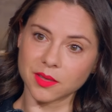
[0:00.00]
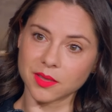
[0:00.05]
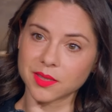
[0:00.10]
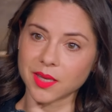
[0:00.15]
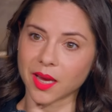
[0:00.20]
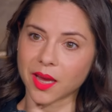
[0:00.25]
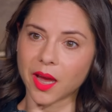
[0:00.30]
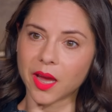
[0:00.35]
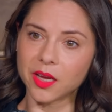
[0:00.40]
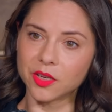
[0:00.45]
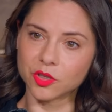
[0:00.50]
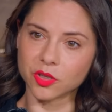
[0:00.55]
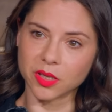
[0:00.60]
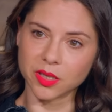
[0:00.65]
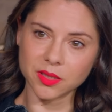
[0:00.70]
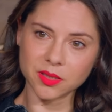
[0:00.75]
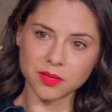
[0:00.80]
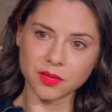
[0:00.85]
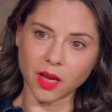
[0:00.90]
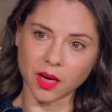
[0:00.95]
a
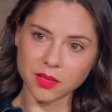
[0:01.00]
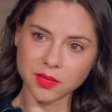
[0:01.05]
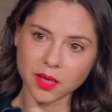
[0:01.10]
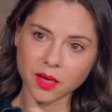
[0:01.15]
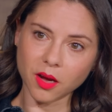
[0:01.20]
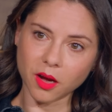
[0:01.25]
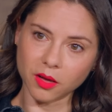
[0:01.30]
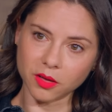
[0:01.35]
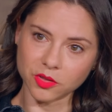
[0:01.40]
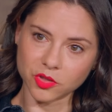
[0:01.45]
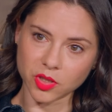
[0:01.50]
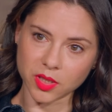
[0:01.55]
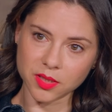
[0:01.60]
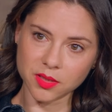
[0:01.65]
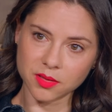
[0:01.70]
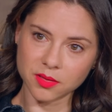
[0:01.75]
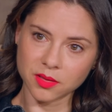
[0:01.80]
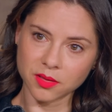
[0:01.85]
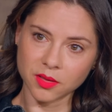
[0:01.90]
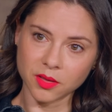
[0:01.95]
psychiatrist, not a
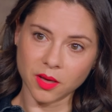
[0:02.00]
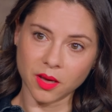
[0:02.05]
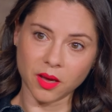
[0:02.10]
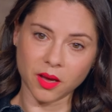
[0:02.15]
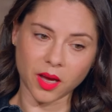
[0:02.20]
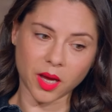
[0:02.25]
psychologist. Mm-hmm.